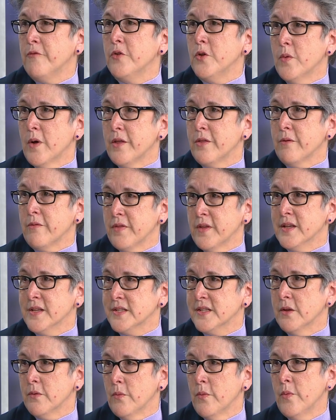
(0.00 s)
a few other
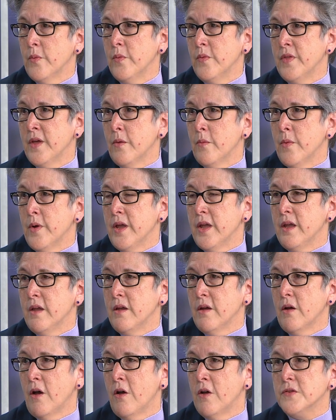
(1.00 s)
things that, that
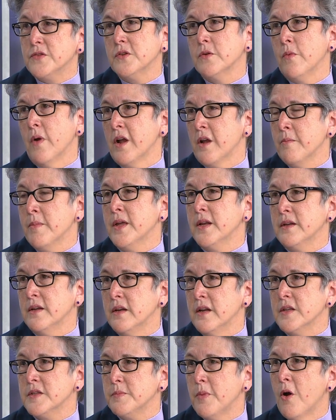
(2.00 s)
we also
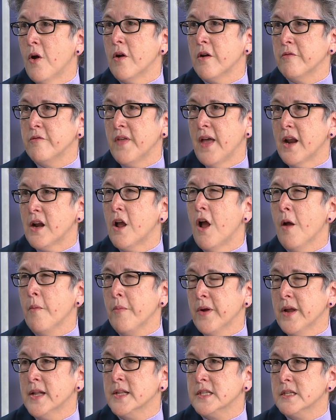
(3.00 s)
recommended as part of that
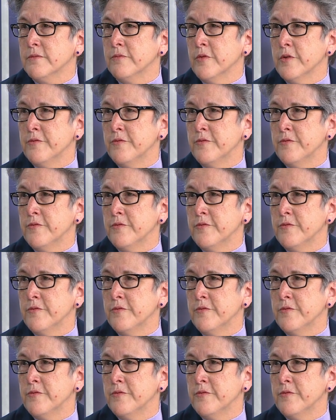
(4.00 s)
comprehensive